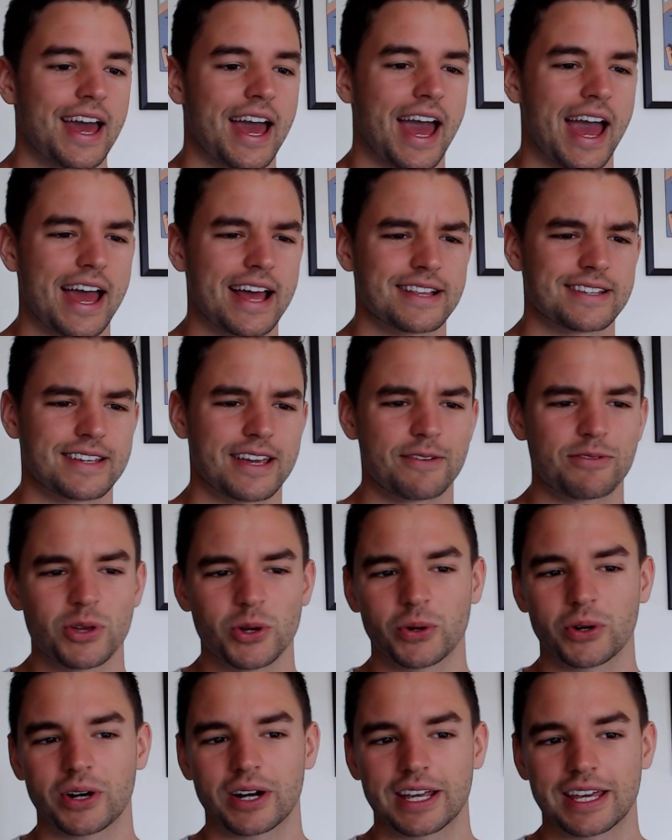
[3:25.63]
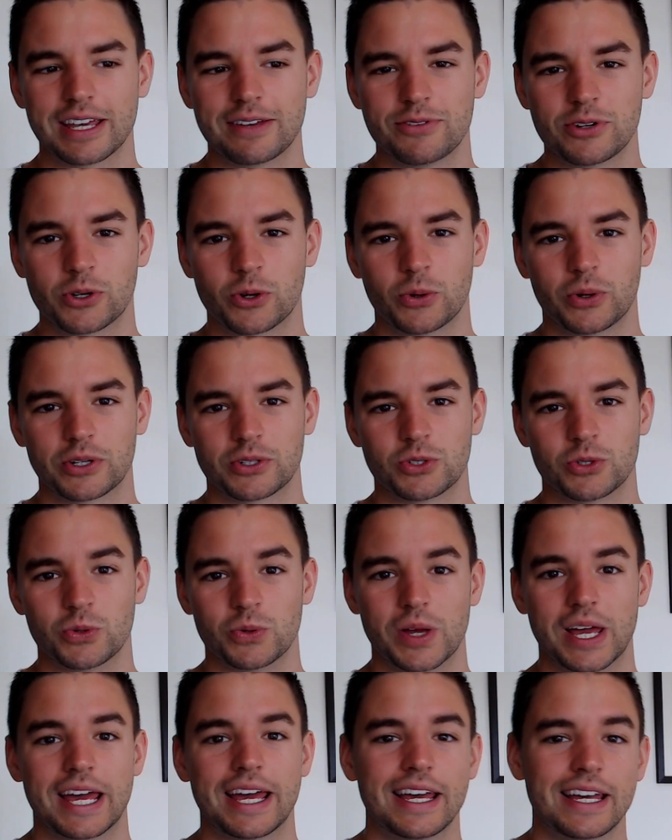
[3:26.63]
And if you're even going to
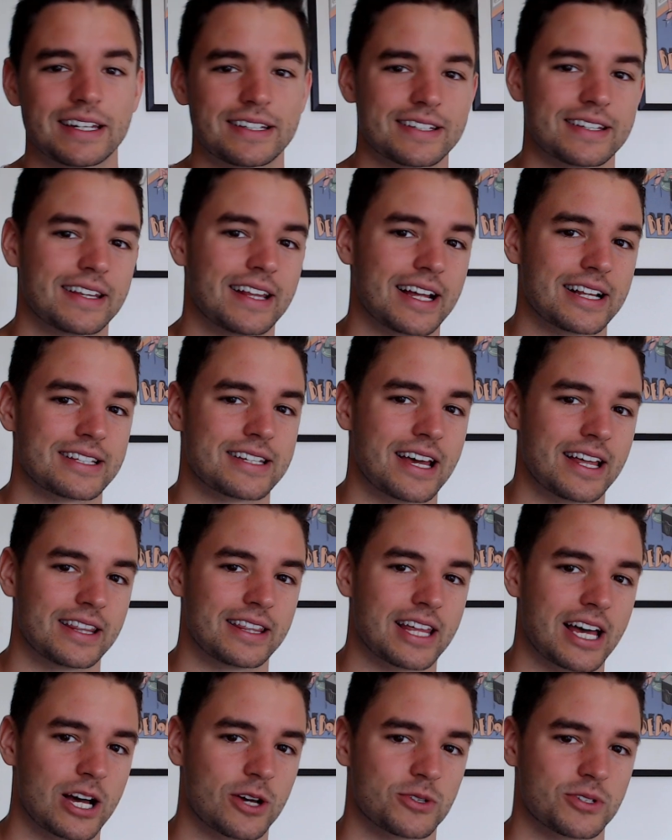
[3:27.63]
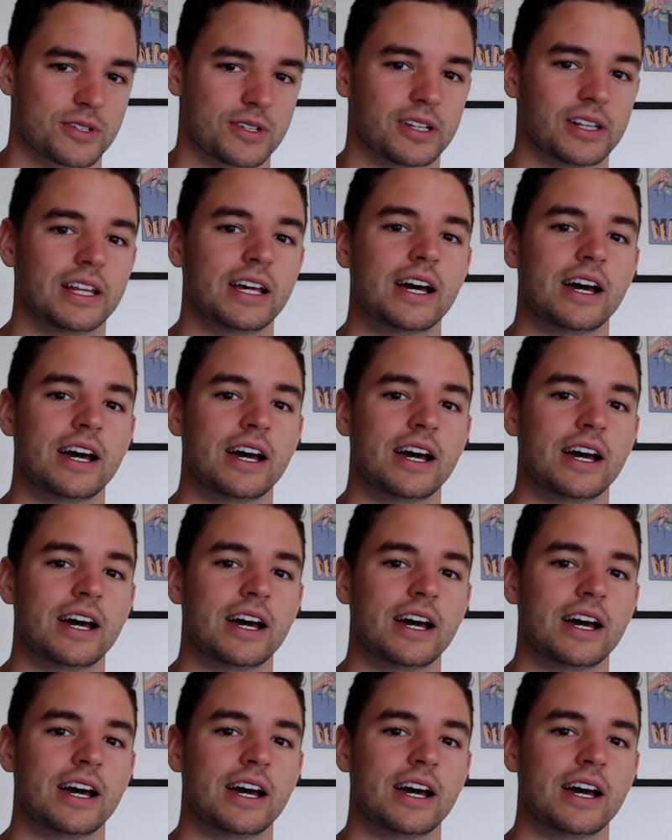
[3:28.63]
hit that 10,000